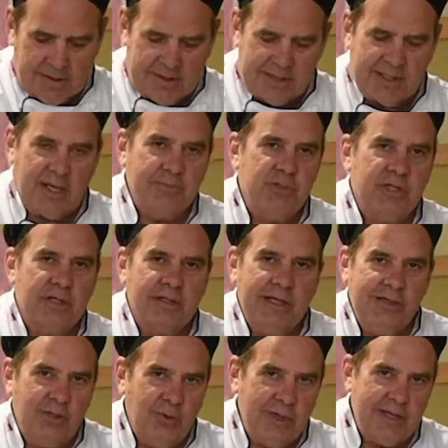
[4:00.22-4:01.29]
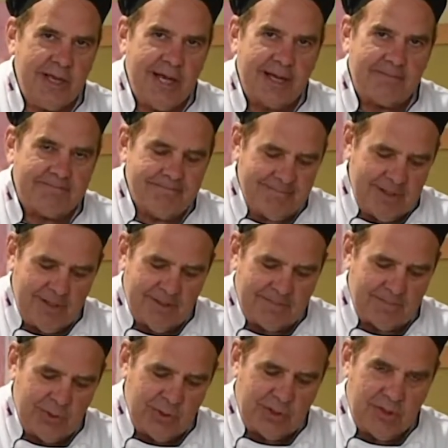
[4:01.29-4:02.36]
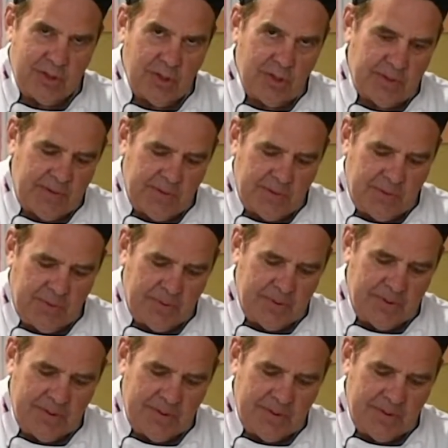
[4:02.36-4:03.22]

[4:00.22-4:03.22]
See, I'm gently doing that? Yep, you can do it too.